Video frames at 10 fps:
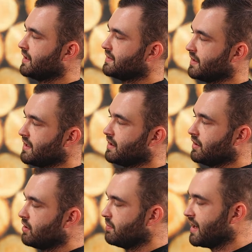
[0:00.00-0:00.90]
sleek
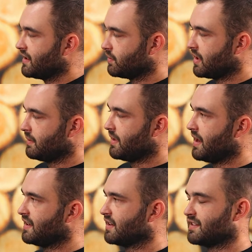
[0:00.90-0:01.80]
and compact as well up there.
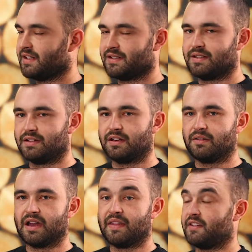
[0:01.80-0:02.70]
It's nice and easy to do.
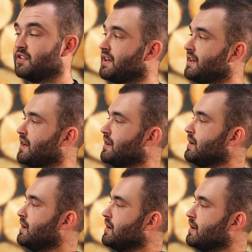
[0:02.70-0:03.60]
And then if you need it,
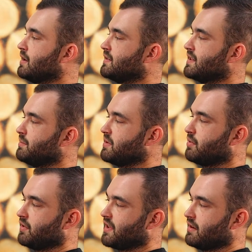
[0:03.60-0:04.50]
simply
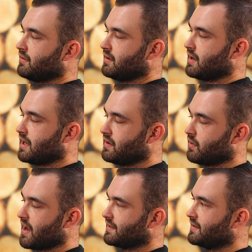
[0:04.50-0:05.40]
pull down and you've
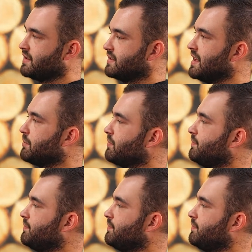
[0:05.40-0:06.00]
got access to your zip.